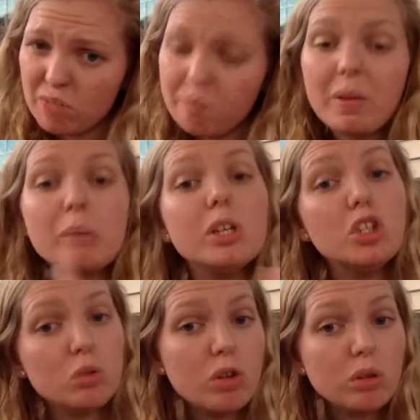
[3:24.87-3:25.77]
Maybe
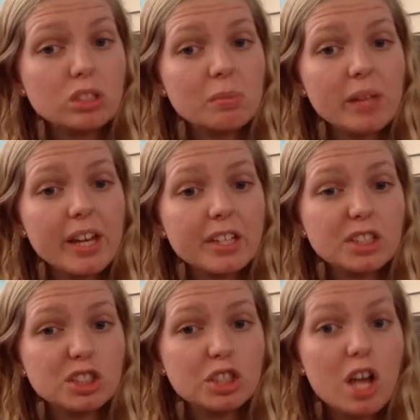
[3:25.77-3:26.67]
you know some
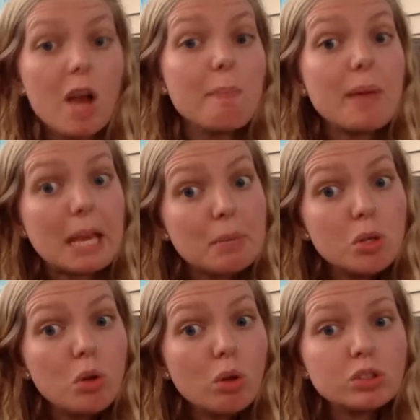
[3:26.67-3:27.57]
letters. Maybe
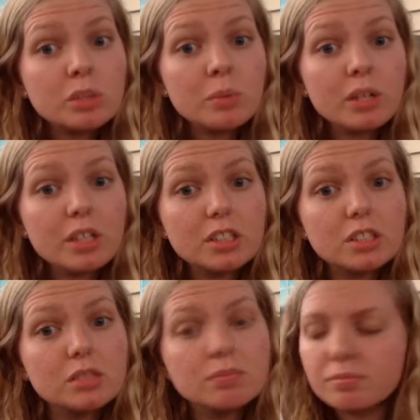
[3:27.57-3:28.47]
you know some words.